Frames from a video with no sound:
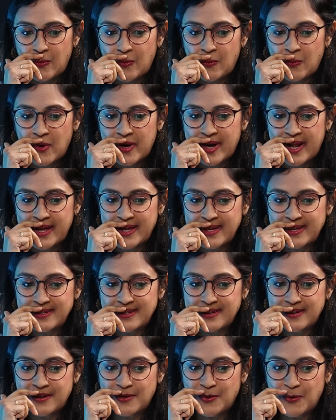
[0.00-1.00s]
what
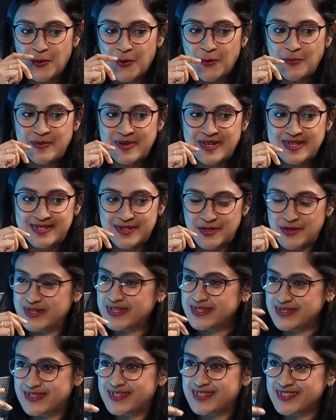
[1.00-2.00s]
I hope is,
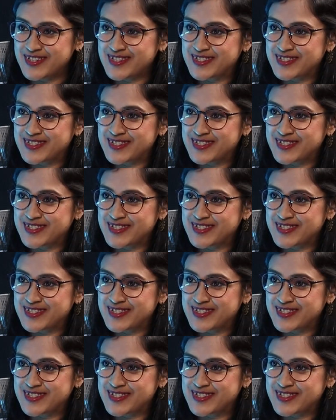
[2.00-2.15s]
this is